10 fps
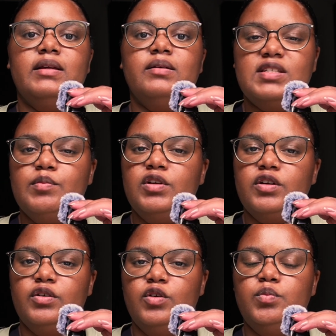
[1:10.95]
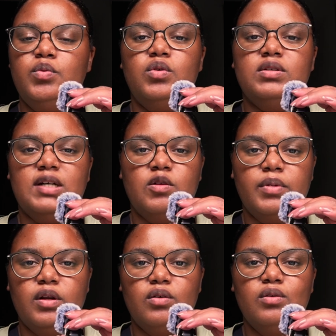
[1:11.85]
similar notebook down
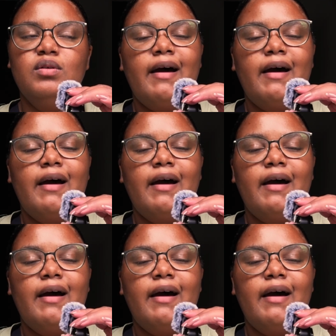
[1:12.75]
below.